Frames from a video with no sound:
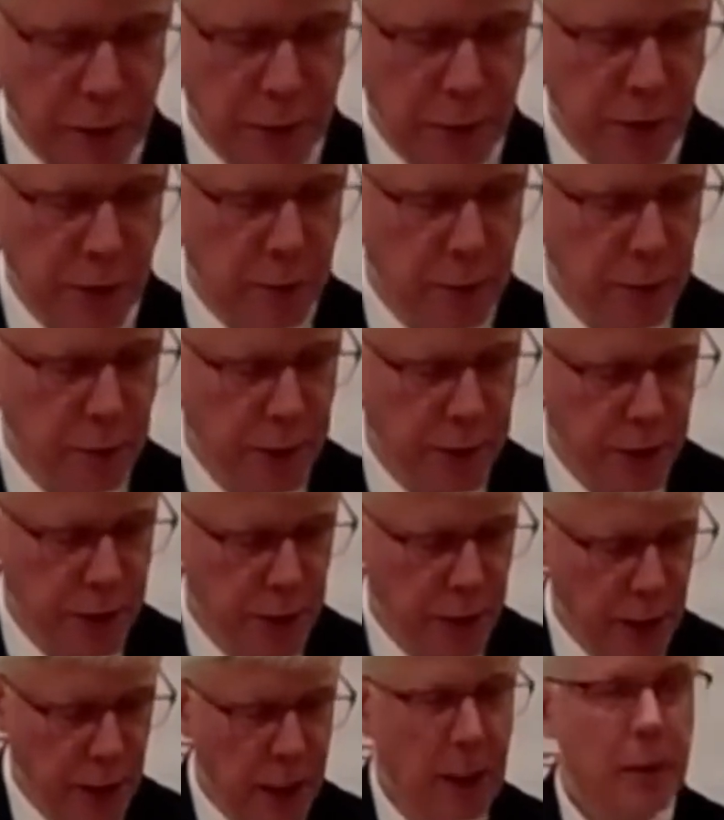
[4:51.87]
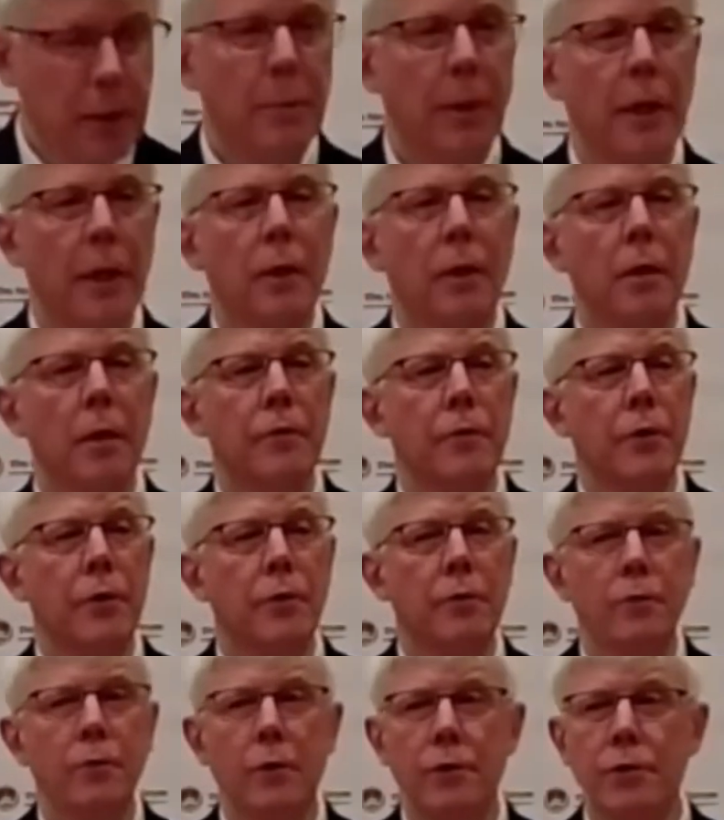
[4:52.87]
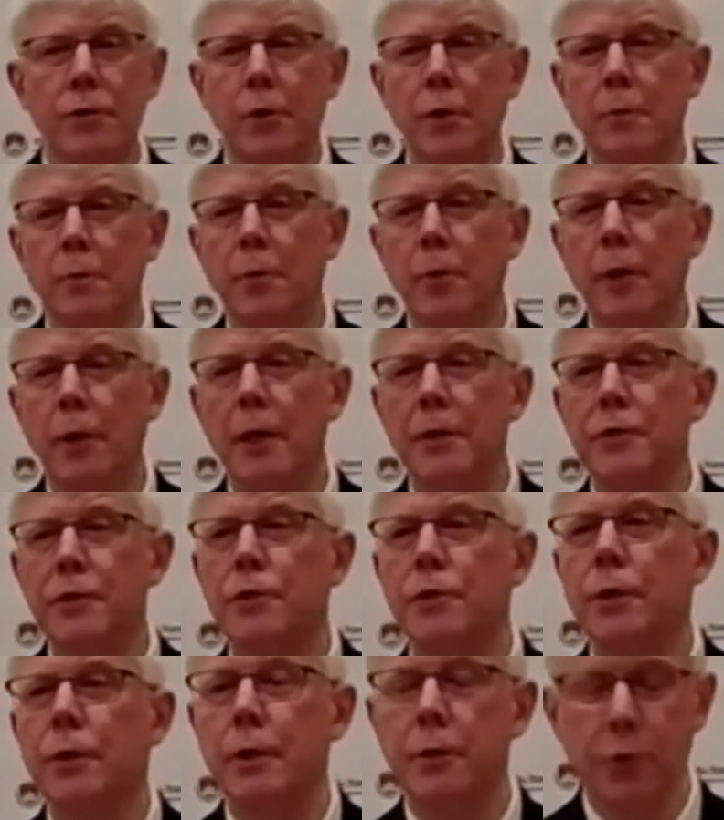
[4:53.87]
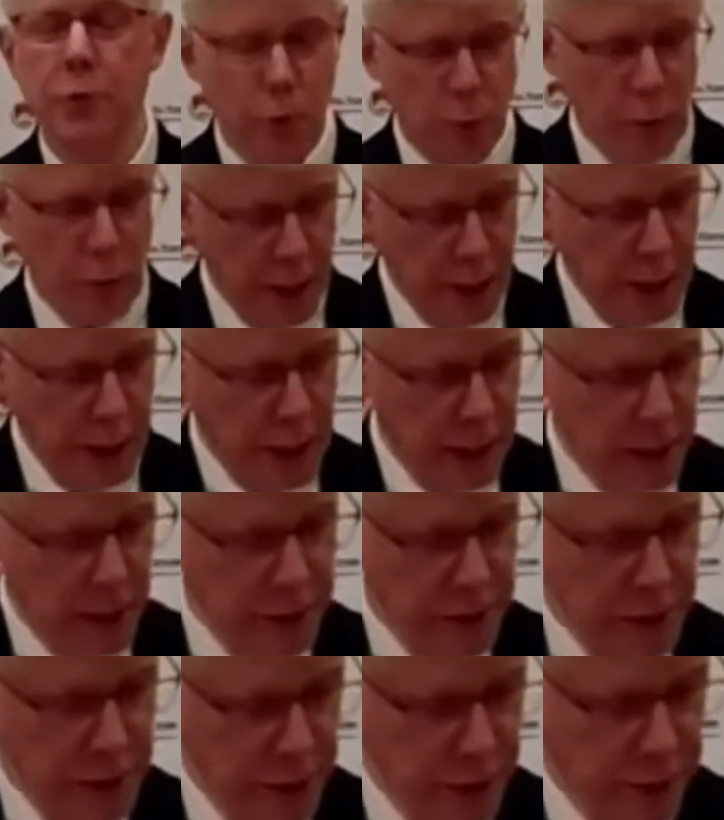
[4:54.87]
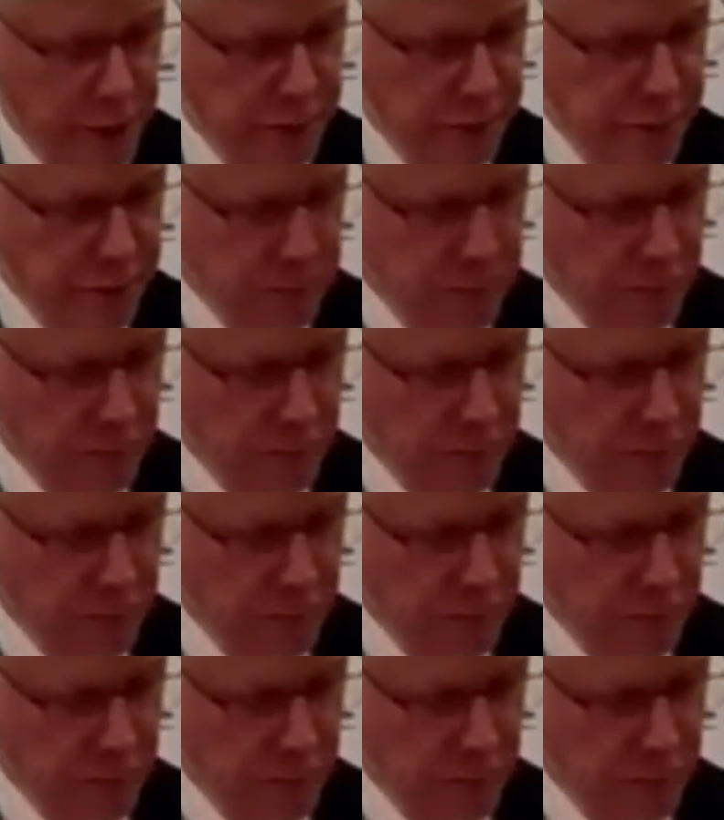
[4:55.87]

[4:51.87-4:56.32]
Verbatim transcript: was published by Harvard University Press in 2018.